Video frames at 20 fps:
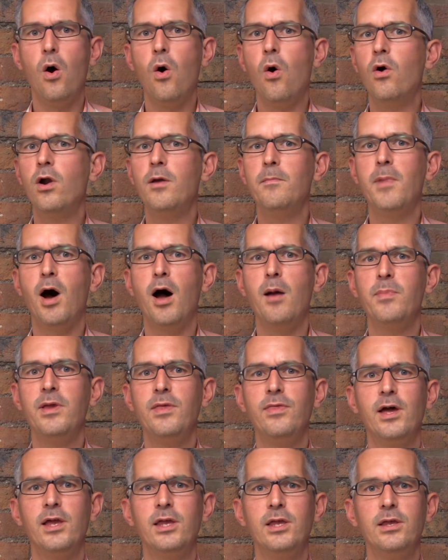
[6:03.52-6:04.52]
Or it might
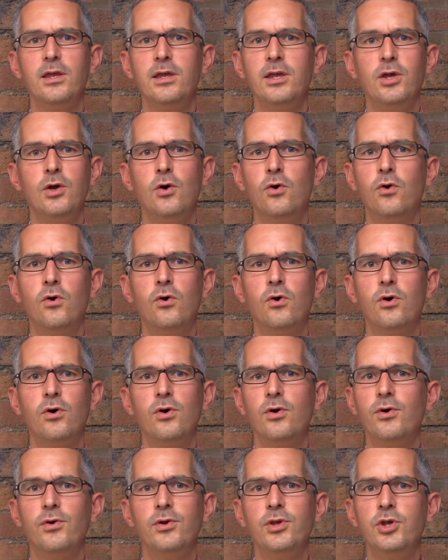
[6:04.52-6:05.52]
be that you're,
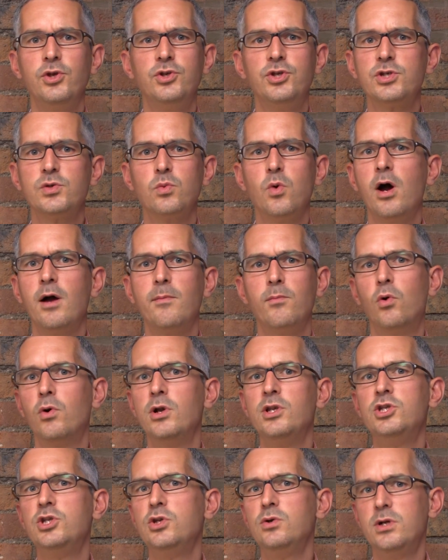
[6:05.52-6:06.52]
you just work
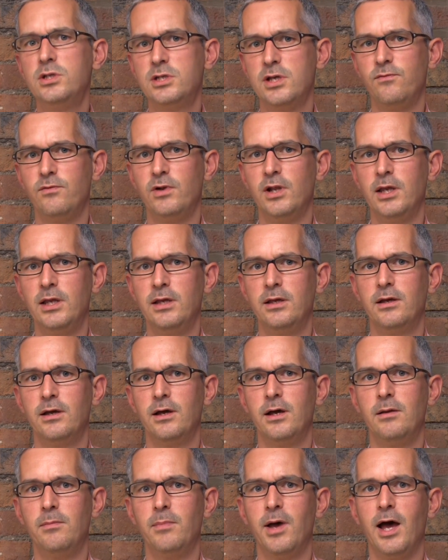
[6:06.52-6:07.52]
more intuitively,
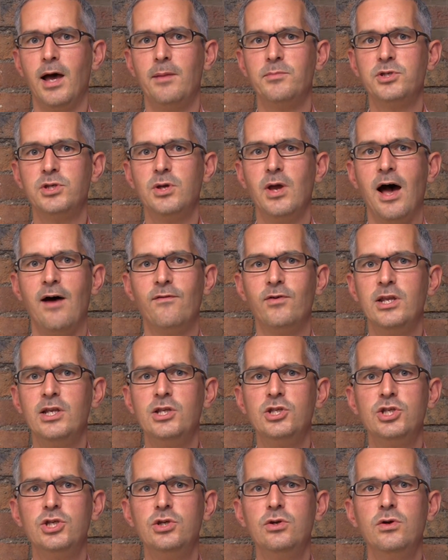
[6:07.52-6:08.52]
and perhaps you have an
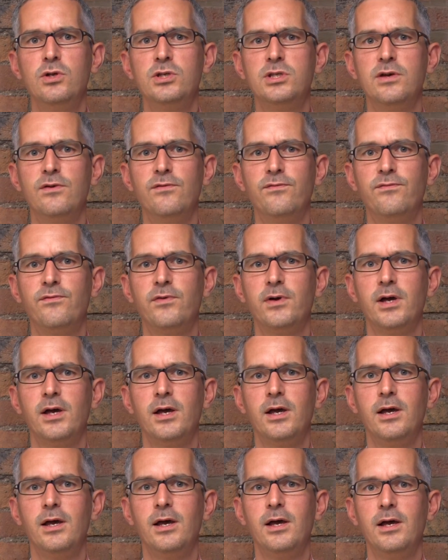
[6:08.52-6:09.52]
intuitive
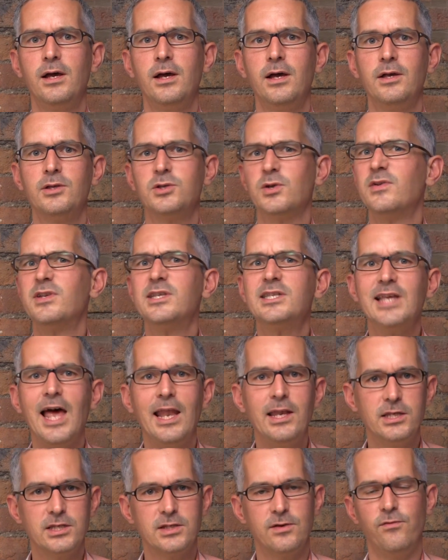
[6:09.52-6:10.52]
sort of
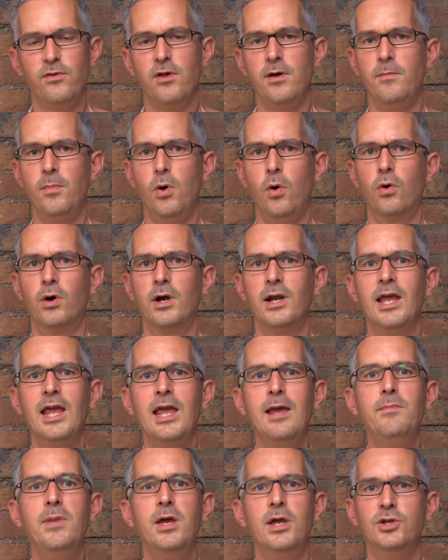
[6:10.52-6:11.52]
sense of them, or an
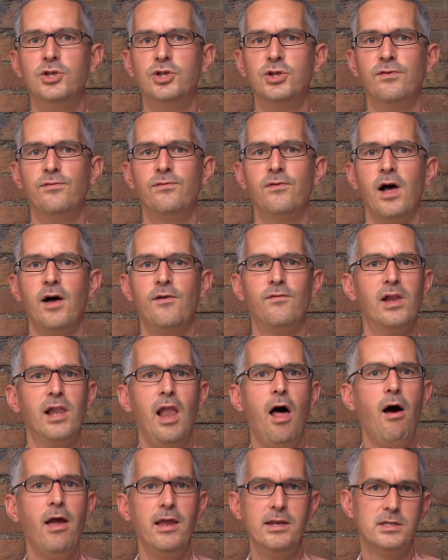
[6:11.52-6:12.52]
image of, of
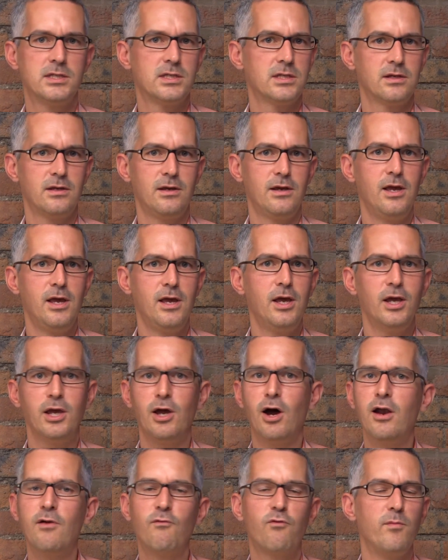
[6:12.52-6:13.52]
light
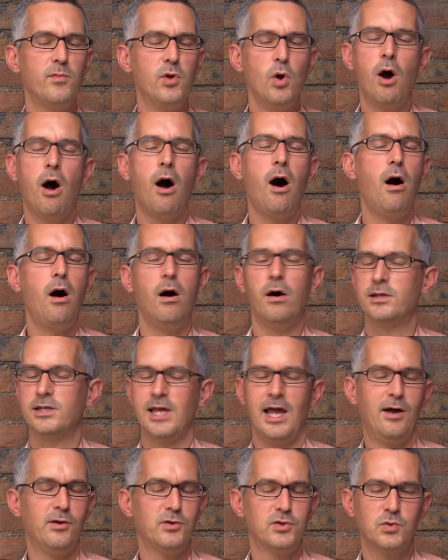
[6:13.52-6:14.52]
going from your
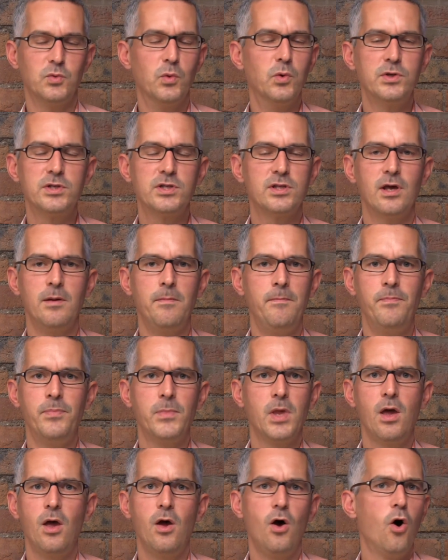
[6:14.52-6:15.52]
heart out towards them,
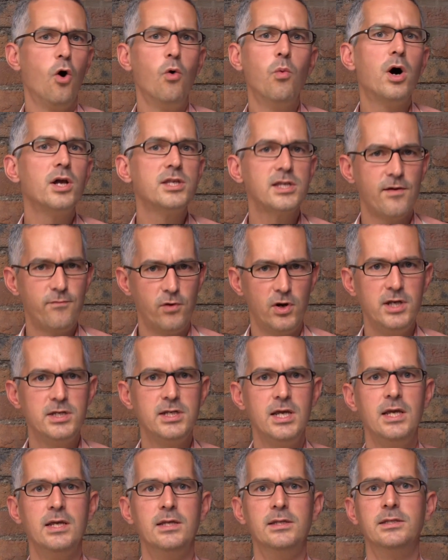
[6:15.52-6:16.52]
or whatever
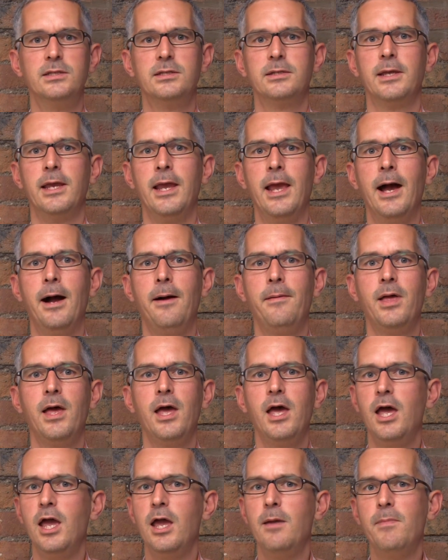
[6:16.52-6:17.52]
it is, yeah?
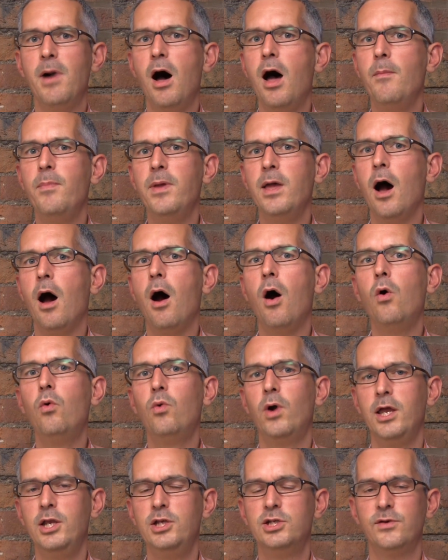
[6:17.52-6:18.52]
It might be a whole
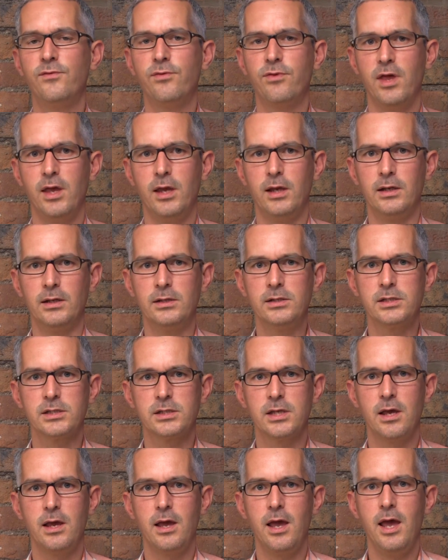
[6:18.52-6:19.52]
range of
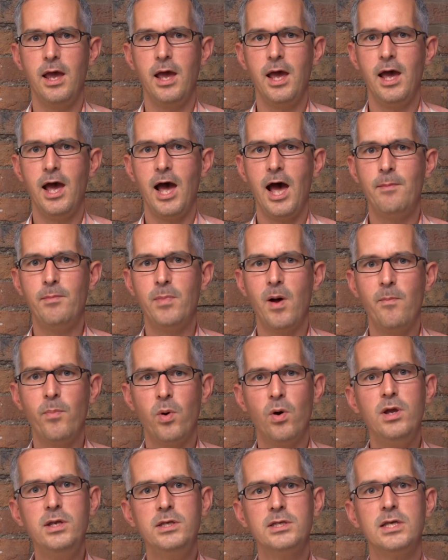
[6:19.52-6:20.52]
things. And my
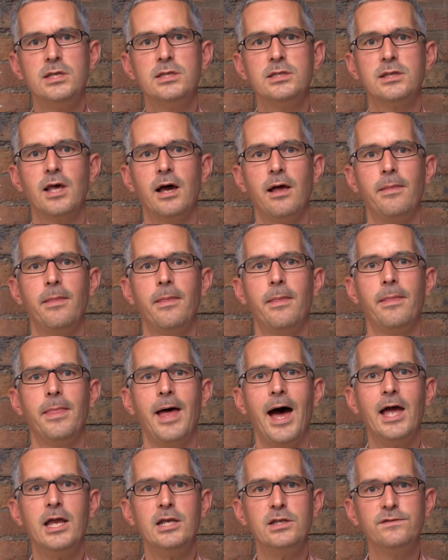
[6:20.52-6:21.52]
point is that
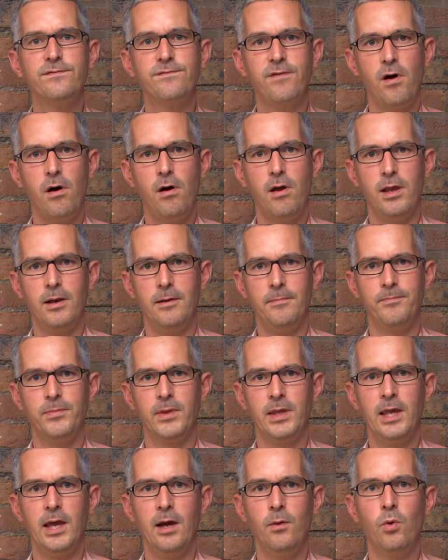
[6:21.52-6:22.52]
that is fine,
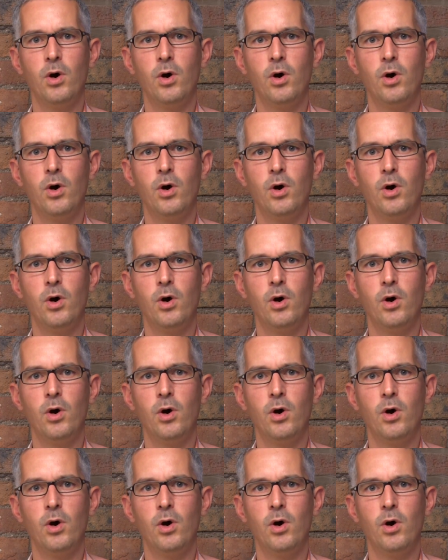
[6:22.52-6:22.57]
yeah?